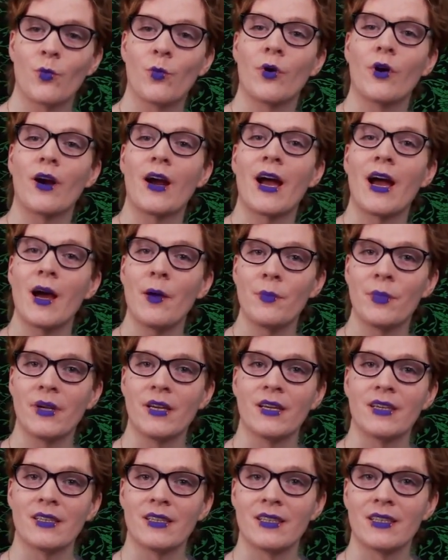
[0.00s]
we're
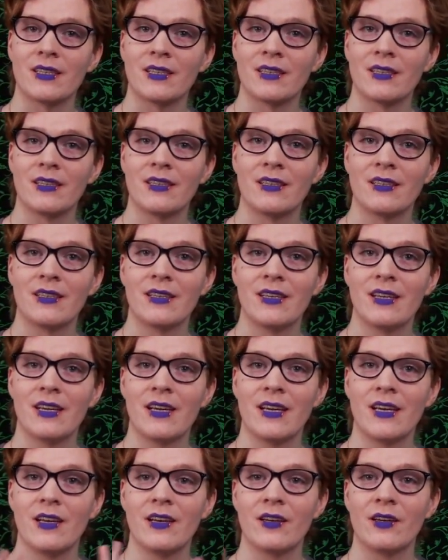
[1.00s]
happiest
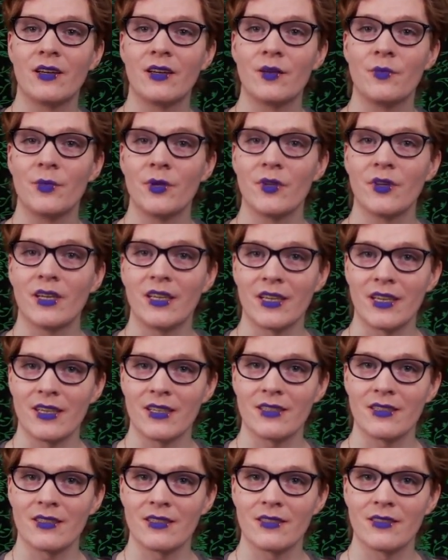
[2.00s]
in
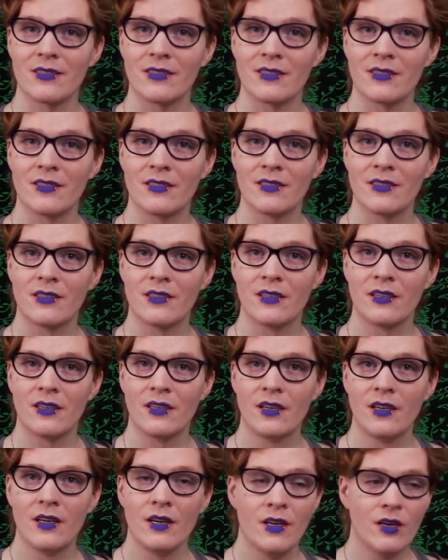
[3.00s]
communities.
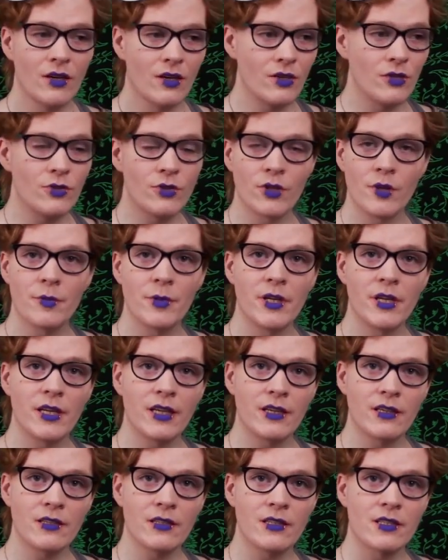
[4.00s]

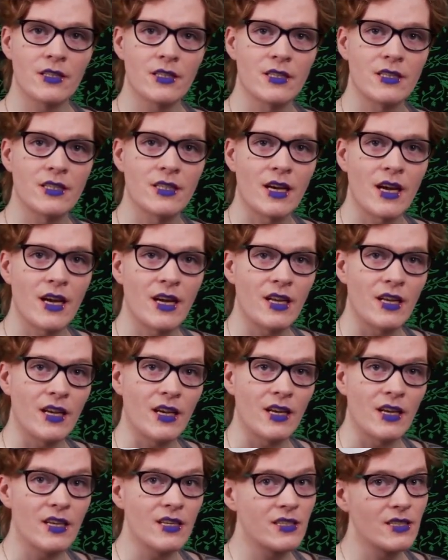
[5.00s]
Contributing to
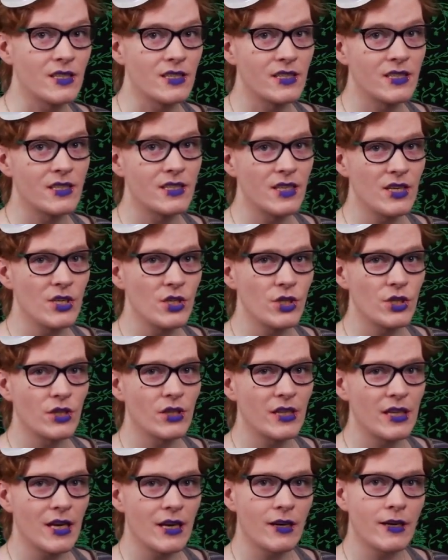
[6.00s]
society is
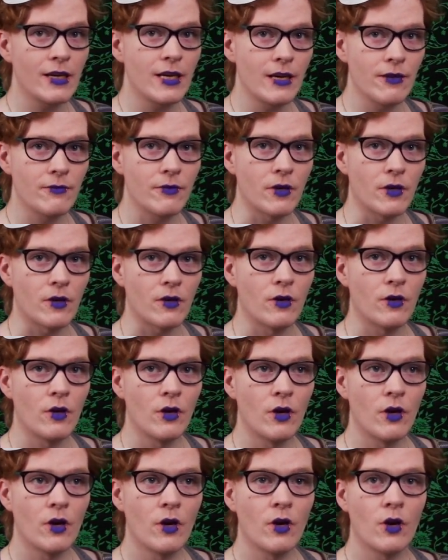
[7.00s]
essentially a given
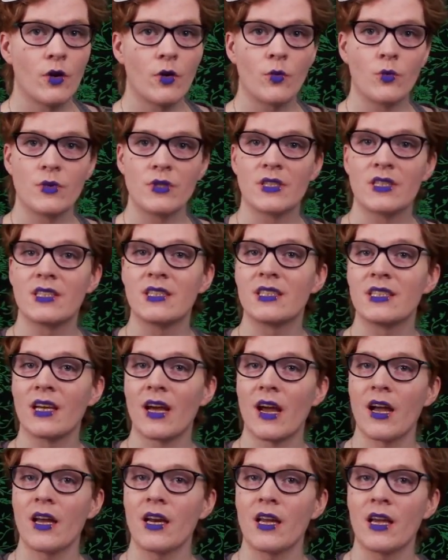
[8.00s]
when
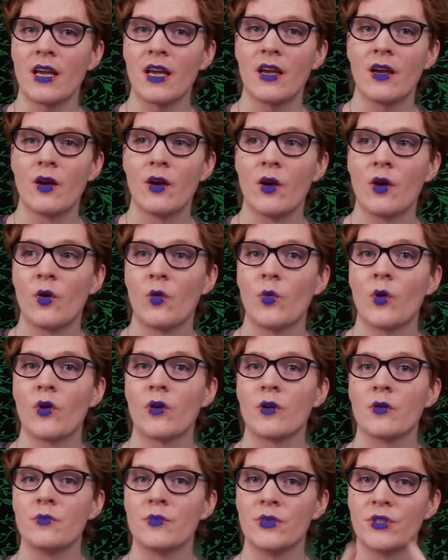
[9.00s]
society
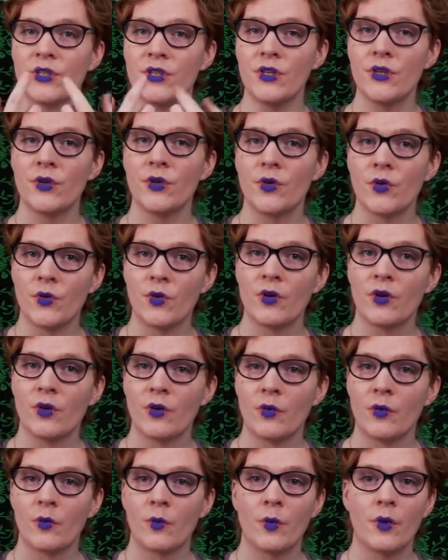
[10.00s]
welcomes you
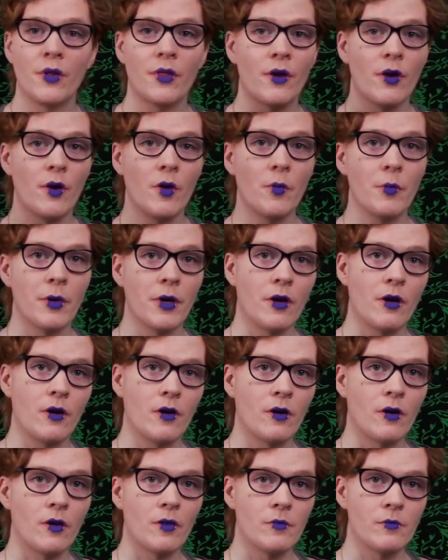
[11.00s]
with open
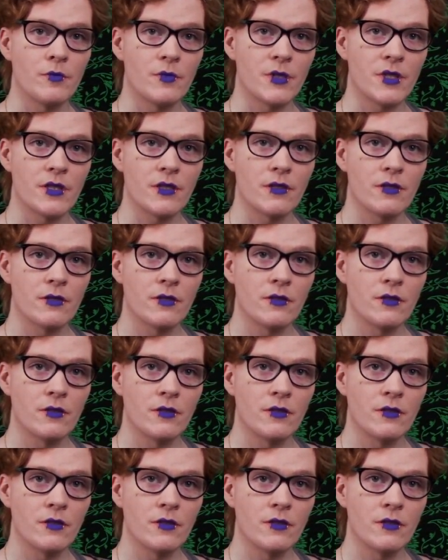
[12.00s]
arms.